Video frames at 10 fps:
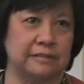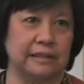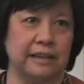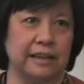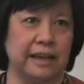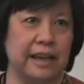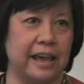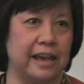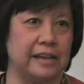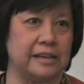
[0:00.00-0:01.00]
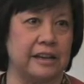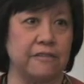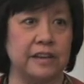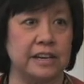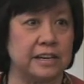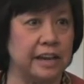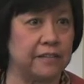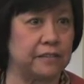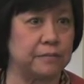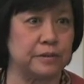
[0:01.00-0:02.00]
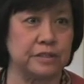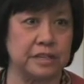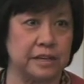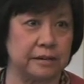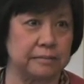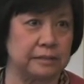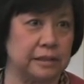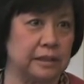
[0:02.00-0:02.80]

And if he didn't have the museum,